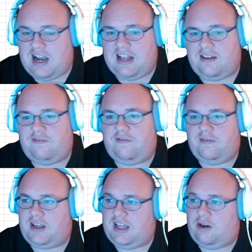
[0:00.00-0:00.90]
to
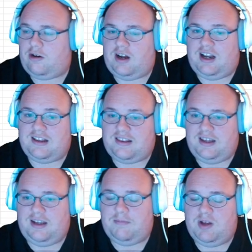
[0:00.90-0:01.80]
get her on a
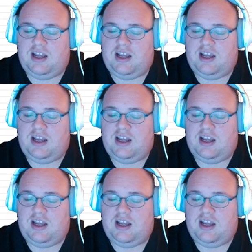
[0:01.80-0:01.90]
team